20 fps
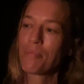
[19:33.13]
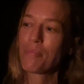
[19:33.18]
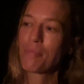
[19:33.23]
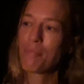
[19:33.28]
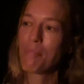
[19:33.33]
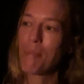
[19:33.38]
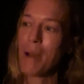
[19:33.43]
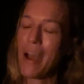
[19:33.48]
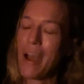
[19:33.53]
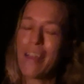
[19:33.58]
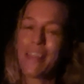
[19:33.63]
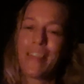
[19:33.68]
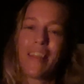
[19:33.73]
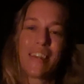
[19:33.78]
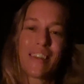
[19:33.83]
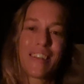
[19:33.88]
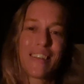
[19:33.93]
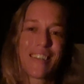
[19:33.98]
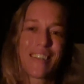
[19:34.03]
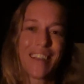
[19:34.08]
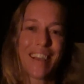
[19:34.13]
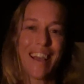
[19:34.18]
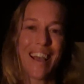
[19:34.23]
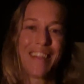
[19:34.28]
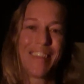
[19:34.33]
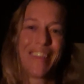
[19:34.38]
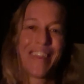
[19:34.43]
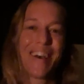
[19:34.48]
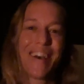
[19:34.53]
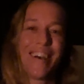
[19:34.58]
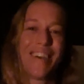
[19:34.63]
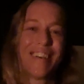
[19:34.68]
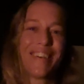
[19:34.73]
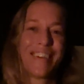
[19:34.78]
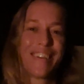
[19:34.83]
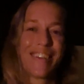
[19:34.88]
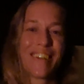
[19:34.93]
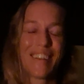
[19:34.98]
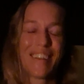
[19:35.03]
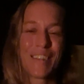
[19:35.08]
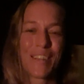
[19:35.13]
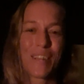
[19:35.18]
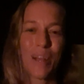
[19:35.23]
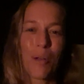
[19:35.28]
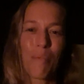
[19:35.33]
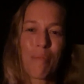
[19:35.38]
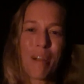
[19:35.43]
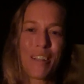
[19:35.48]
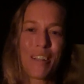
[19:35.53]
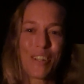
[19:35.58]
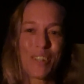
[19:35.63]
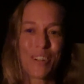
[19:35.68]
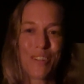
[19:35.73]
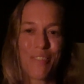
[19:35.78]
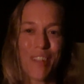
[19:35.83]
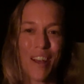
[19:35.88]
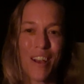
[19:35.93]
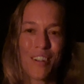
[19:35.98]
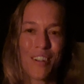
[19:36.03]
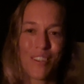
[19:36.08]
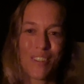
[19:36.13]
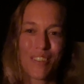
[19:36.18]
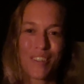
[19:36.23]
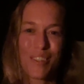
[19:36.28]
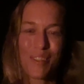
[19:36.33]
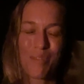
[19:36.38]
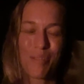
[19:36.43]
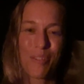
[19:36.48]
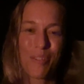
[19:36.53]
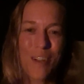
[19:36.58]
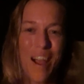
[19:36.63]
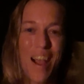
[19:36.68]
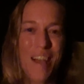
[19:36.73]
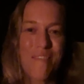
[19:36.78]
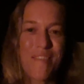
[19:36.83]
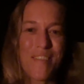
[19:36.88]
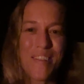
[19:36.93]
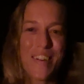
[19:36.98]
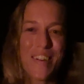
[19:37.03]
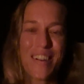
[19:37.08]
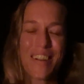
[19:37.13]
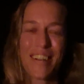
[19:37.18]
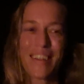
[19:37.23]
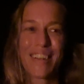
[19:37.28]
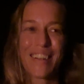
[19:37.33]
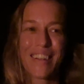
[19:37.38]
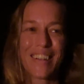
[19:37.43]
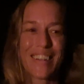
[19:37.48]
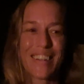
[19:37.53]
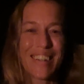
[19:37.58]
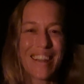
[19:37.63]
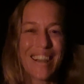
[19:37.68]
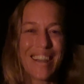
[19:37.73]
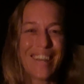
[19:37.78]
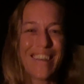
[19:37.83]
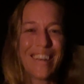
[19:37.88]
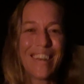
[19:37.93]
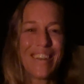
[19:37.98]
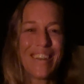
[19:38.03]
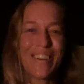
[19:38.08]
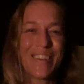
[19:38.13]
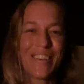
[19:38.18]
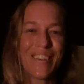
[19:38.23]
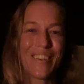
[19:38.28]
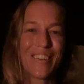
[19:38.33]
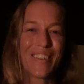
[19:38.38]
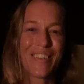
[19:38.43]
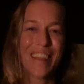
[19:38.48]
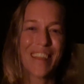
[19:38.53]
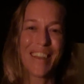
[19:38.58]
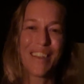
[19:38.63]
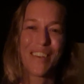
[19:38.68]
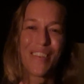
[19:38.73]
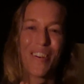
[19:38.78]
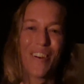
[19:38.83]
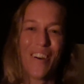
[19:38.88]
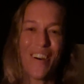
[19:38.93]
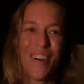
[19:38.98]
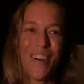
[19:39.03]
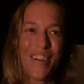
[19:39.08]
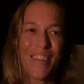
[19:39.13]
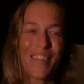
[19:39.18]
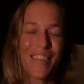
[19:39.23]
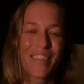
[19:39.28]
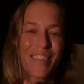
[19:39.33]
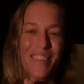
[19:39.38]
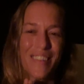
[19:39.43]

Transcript: But this is, again, the celebration of the 100th subscriber. Thank you all.